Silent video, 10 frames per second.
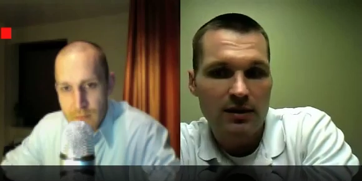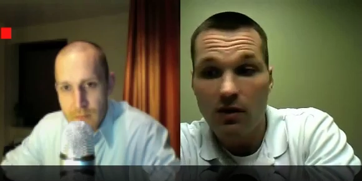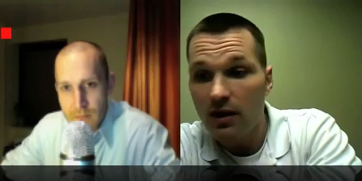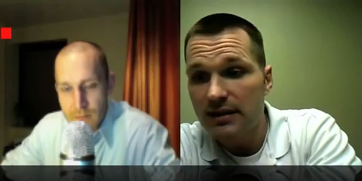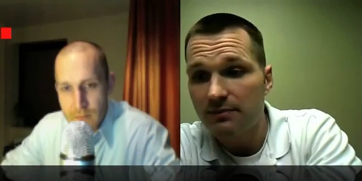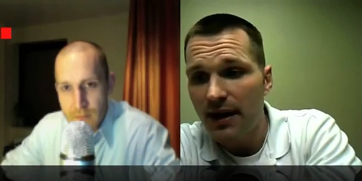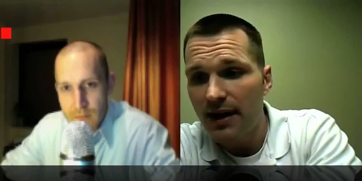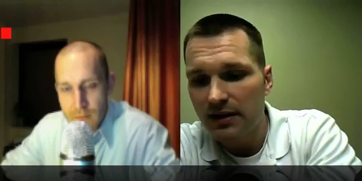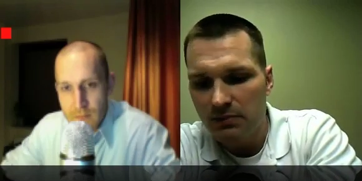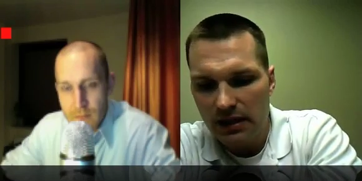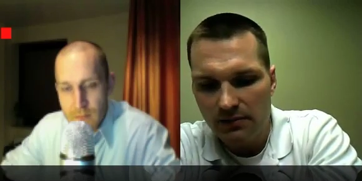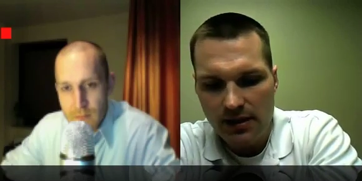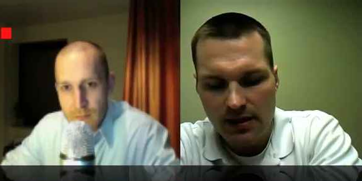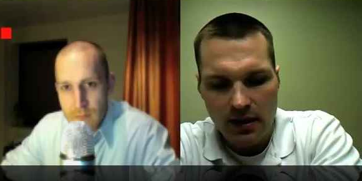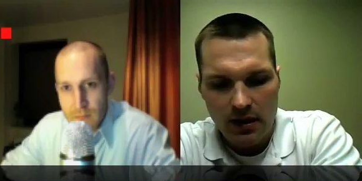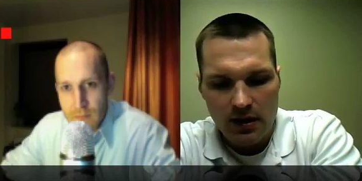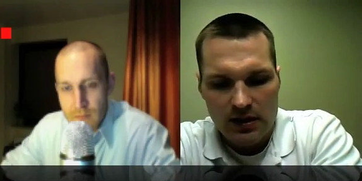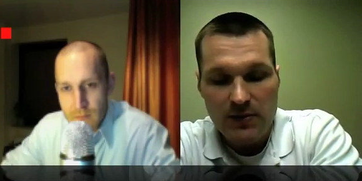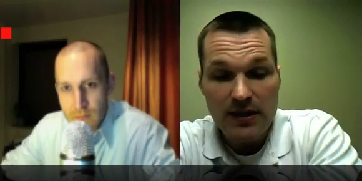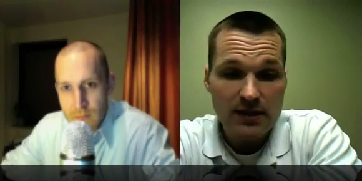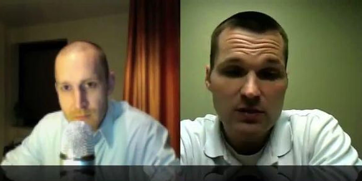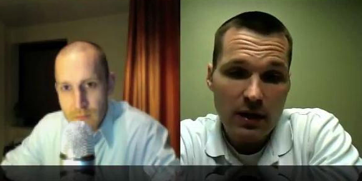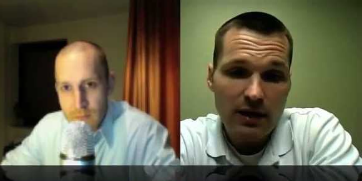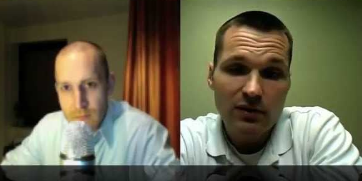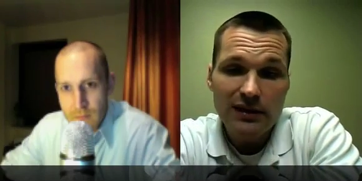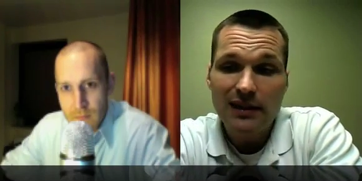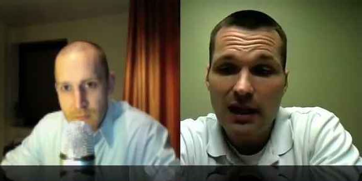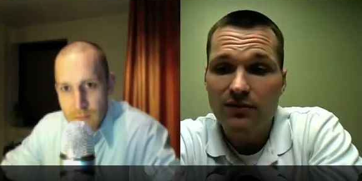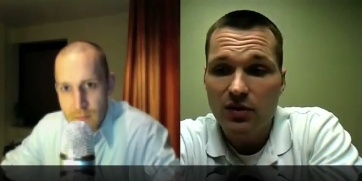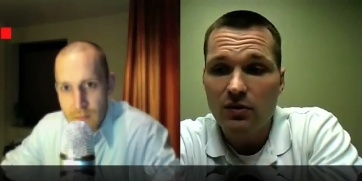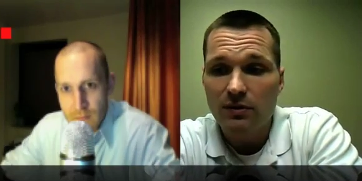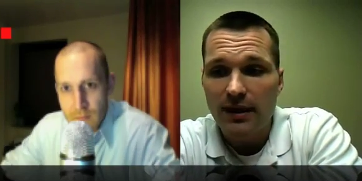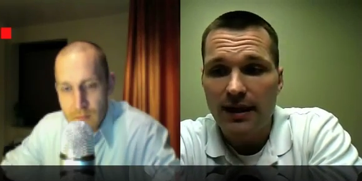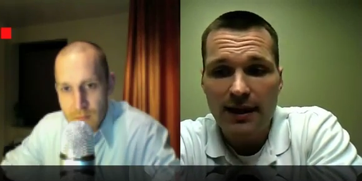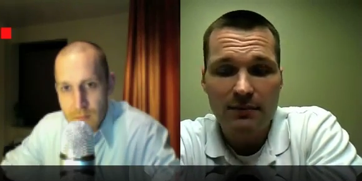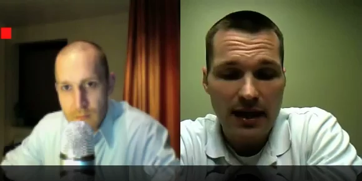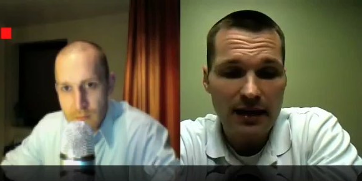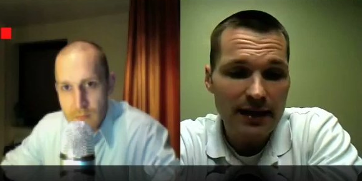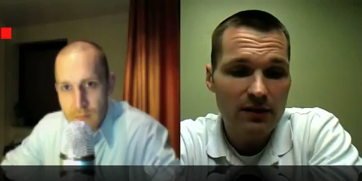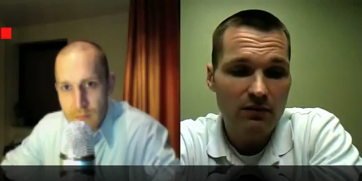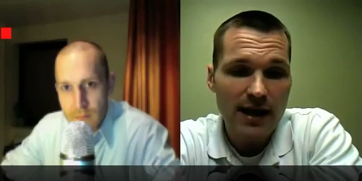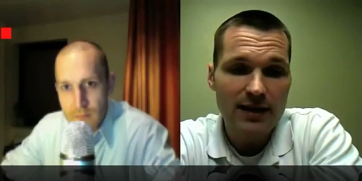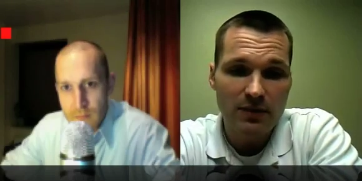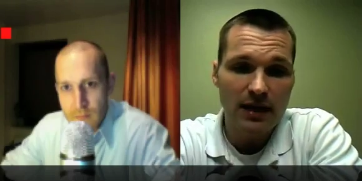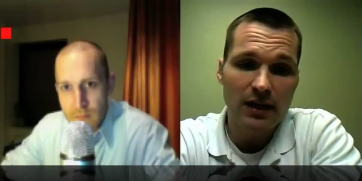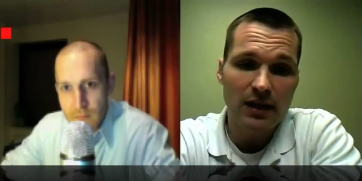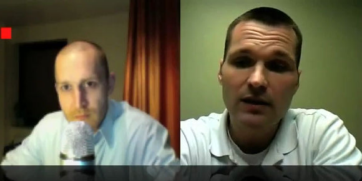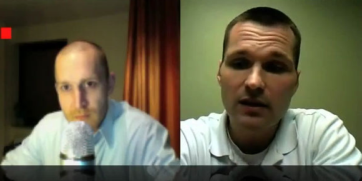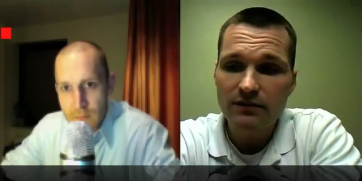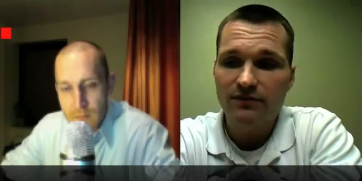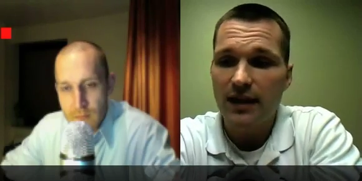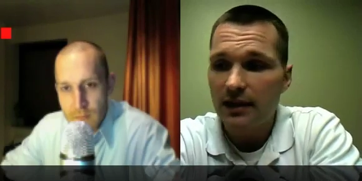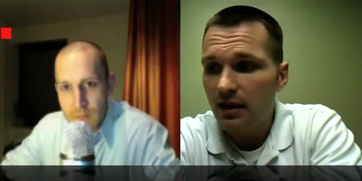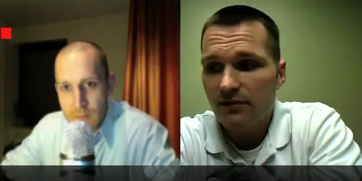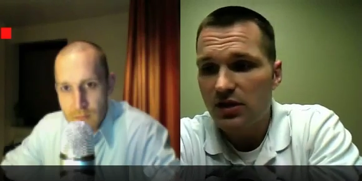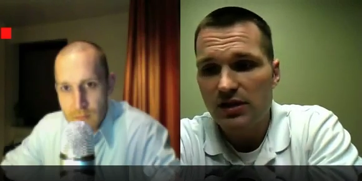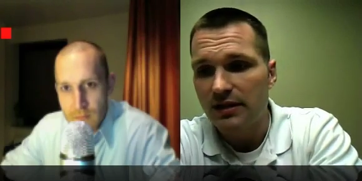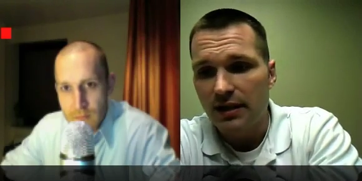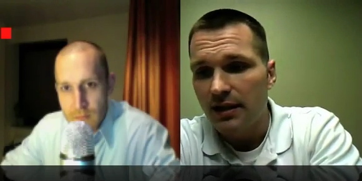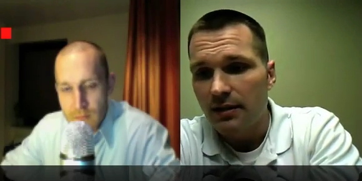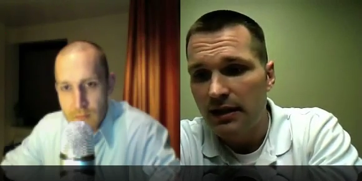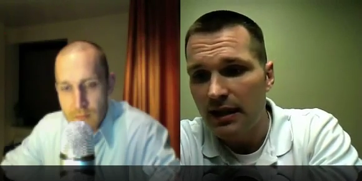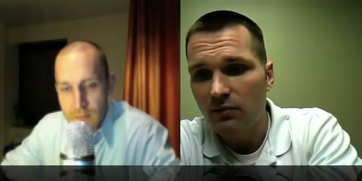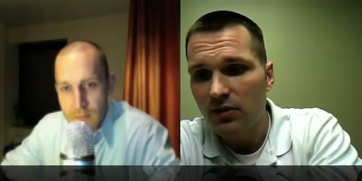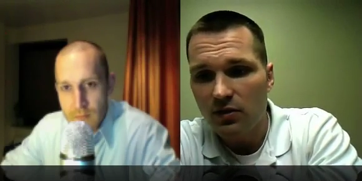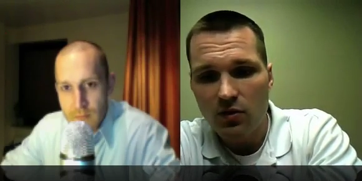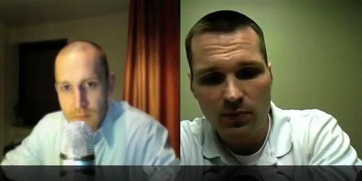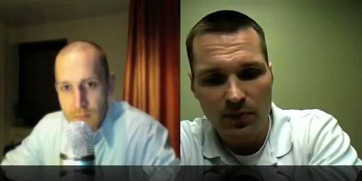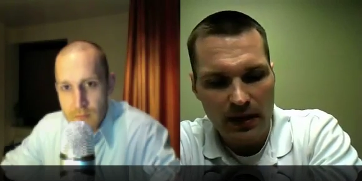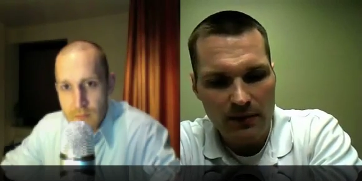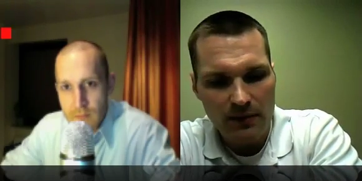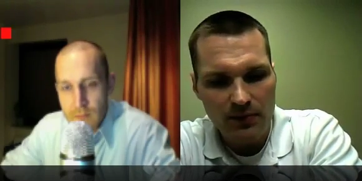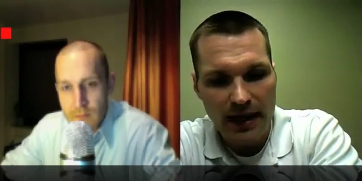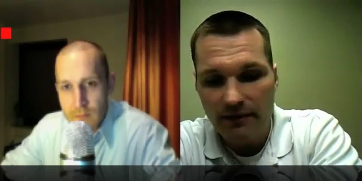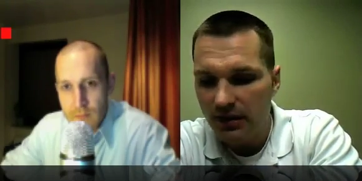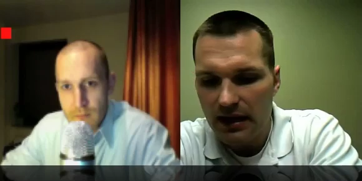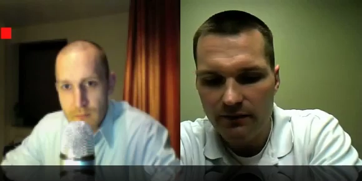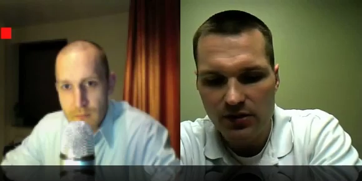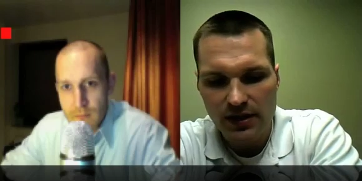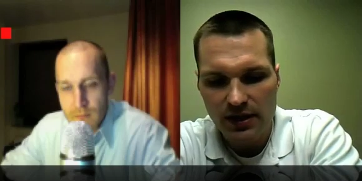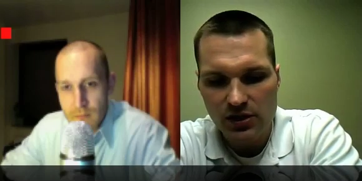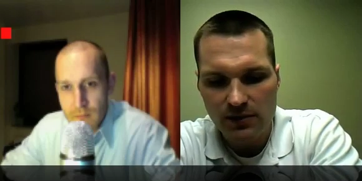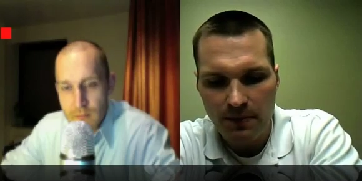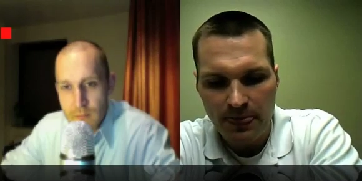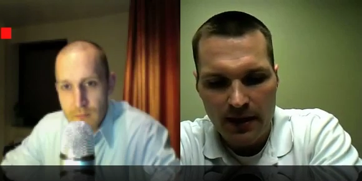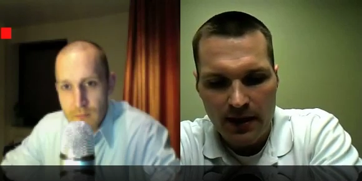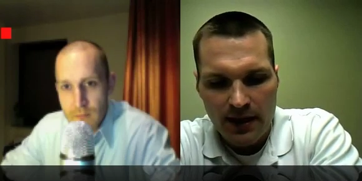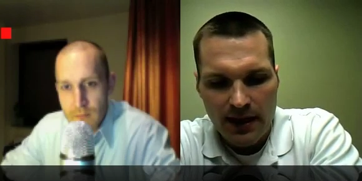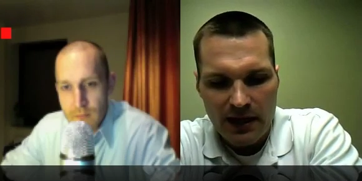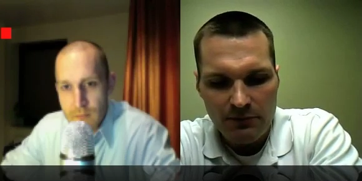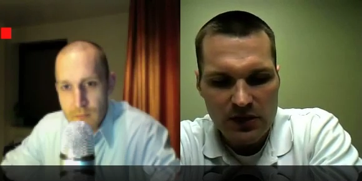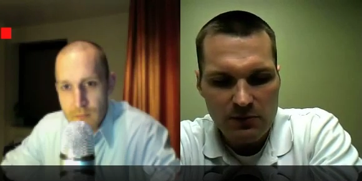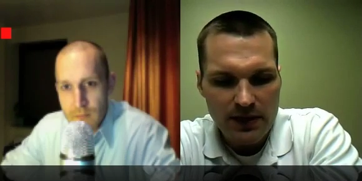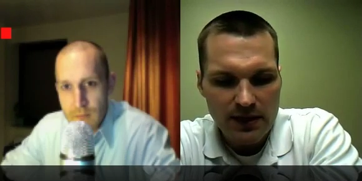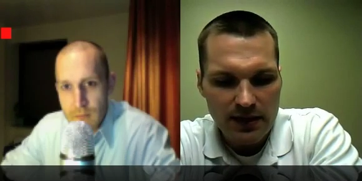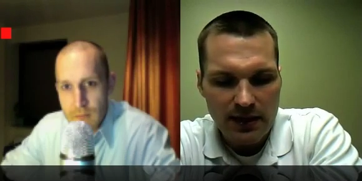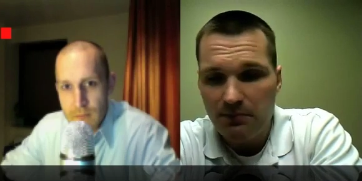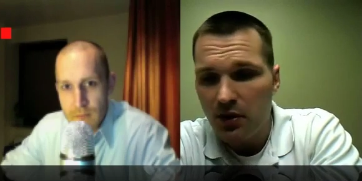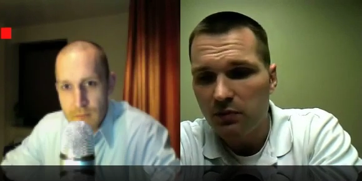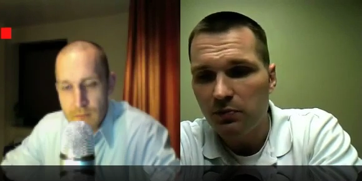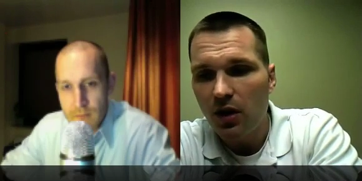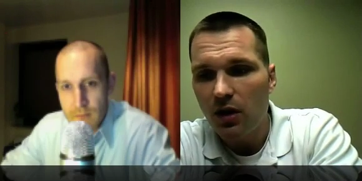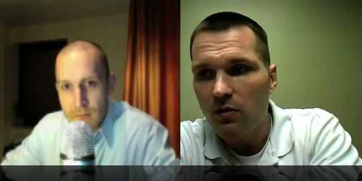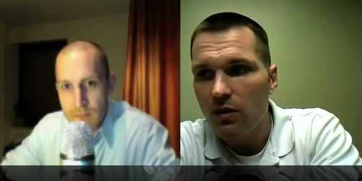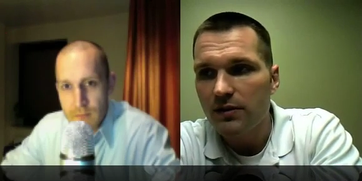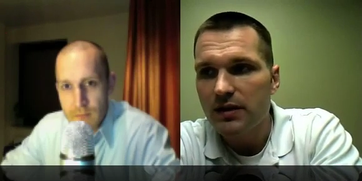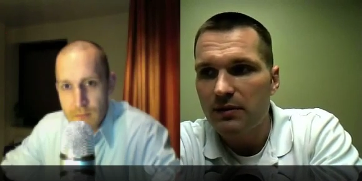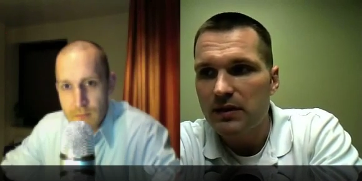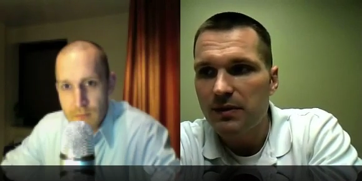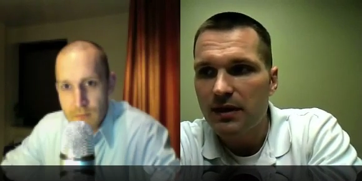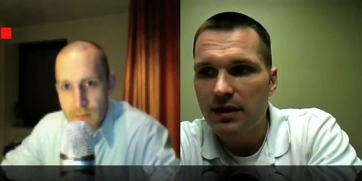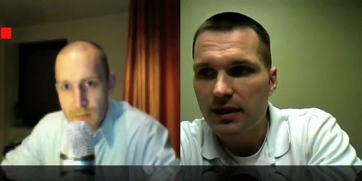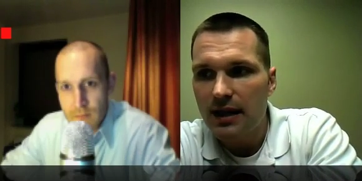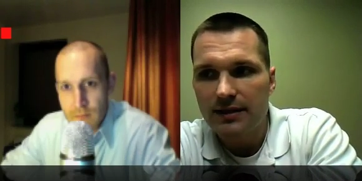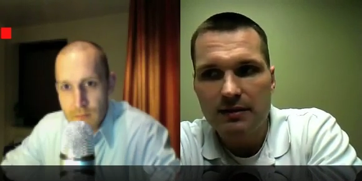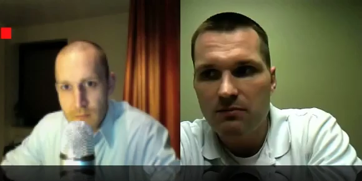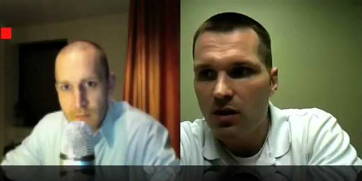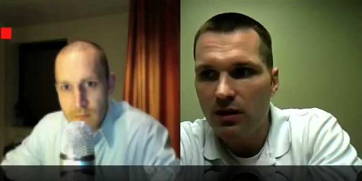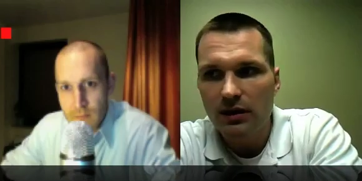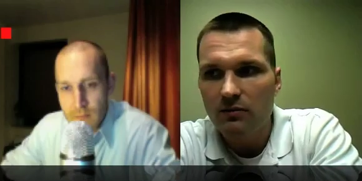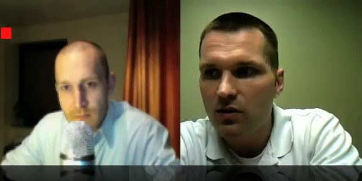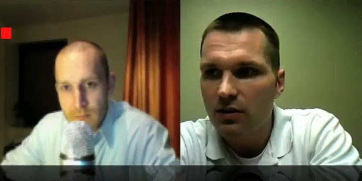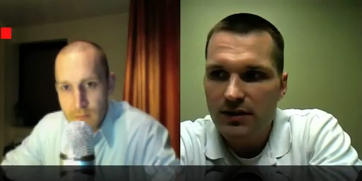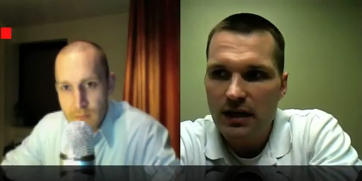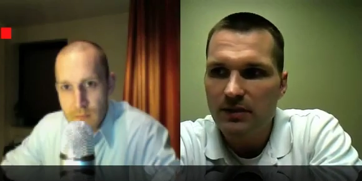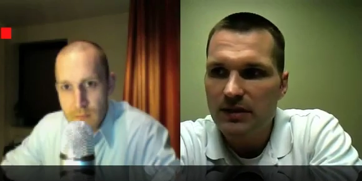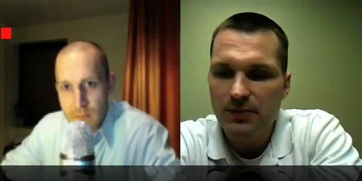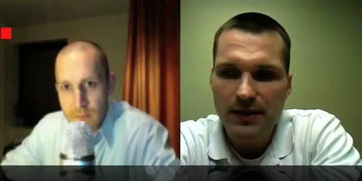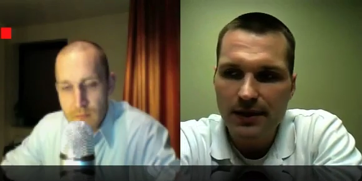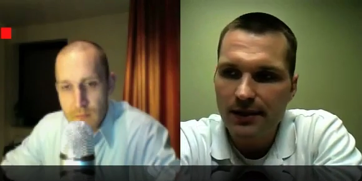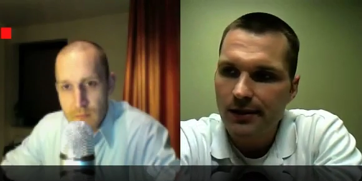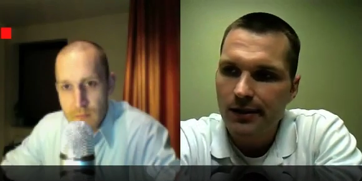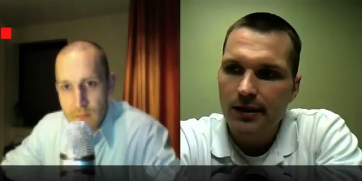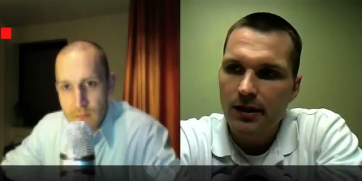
Speaker 1: get across the pond, maybe. Speaking is what I really love doing, man. I mean, I like writing, but I love I love just getting with a group of people and having a conversation. I'll be speaking at both blog worlds. I'll be speaking at content marketing worlds. I'll be speaking,